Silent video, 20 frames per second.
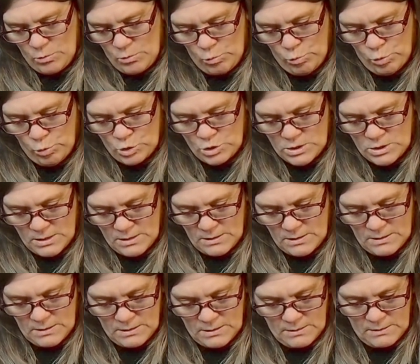wood
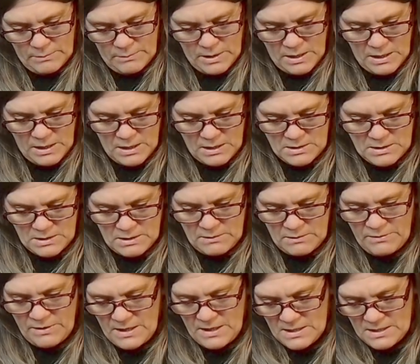part
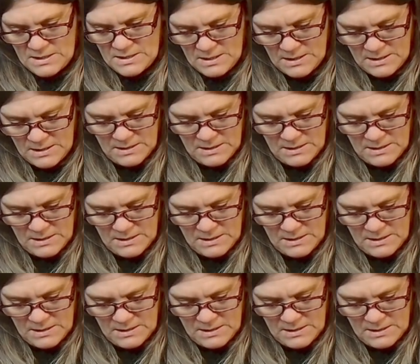of this.